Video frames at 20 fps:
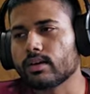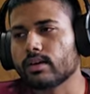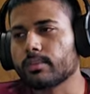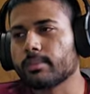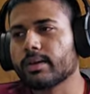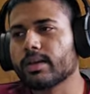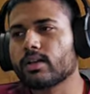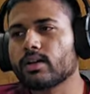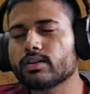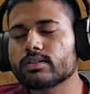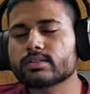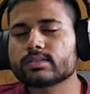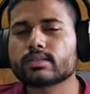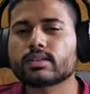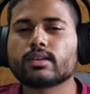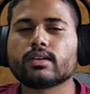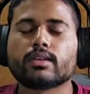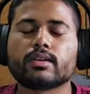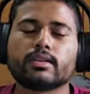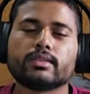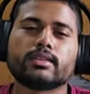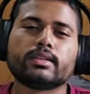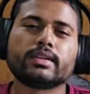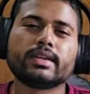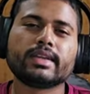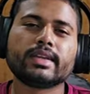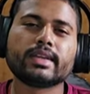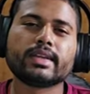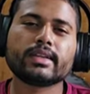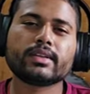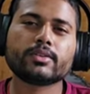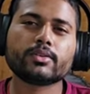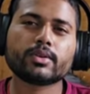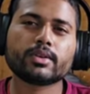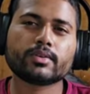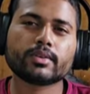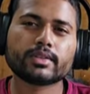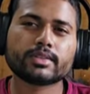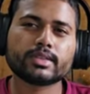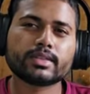because the Deakin
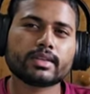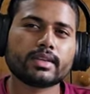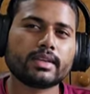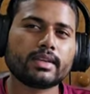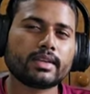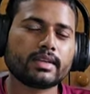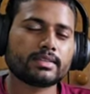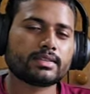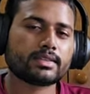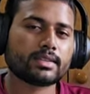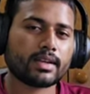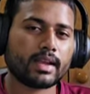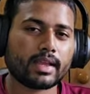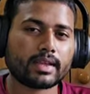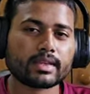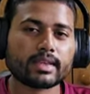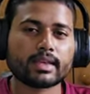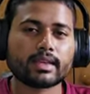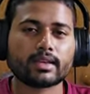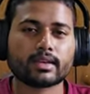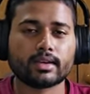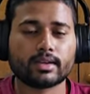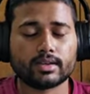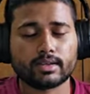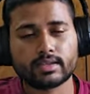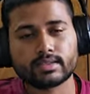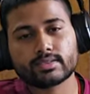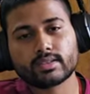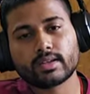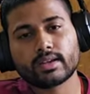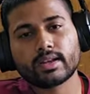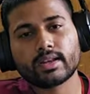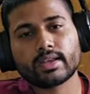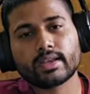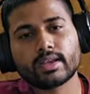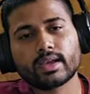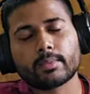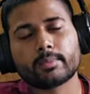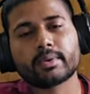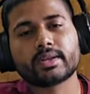University is ranking, is
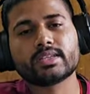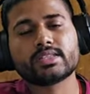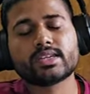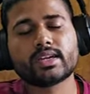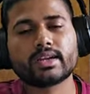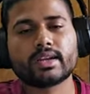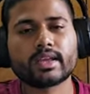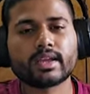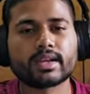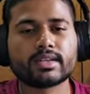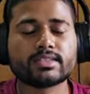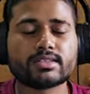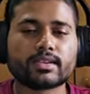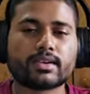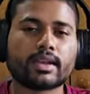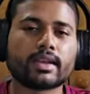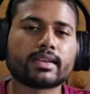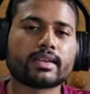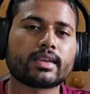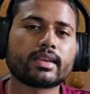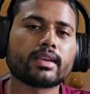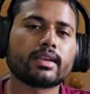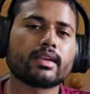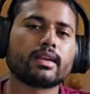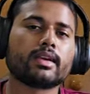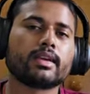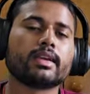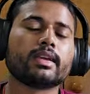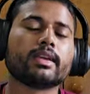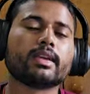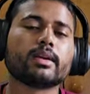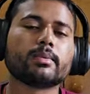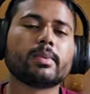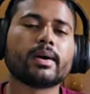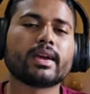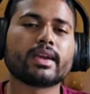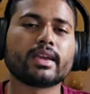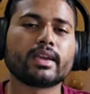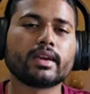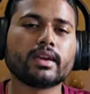really appreciating its ranking year by
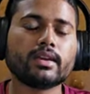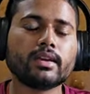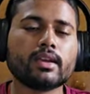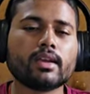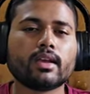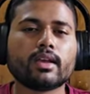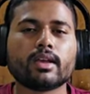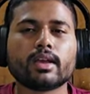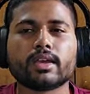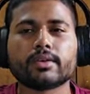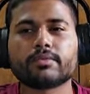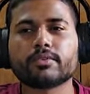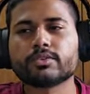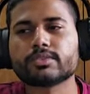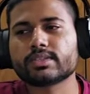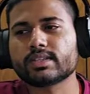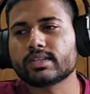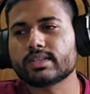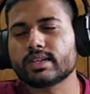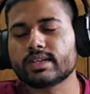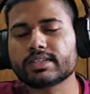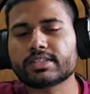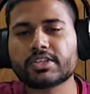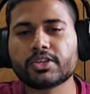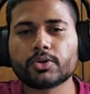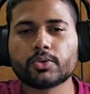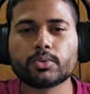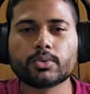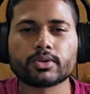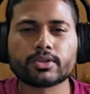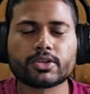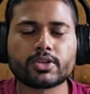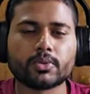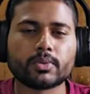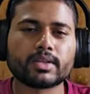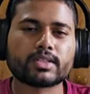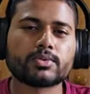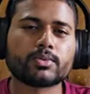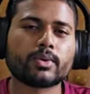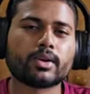year. If you see that
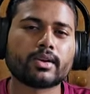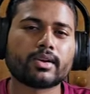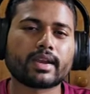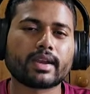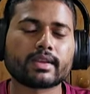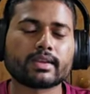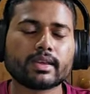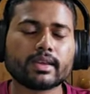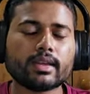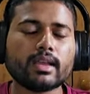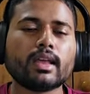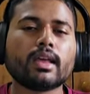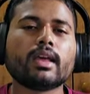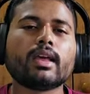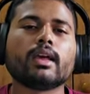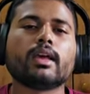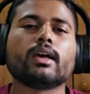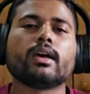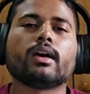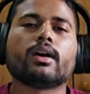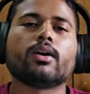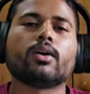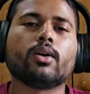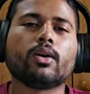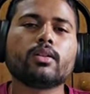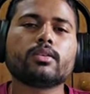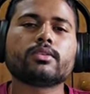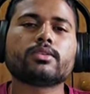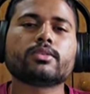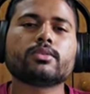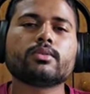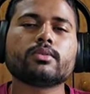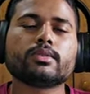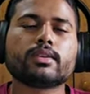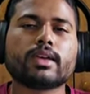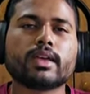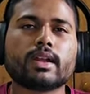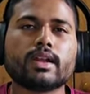QS world ranking. Also, there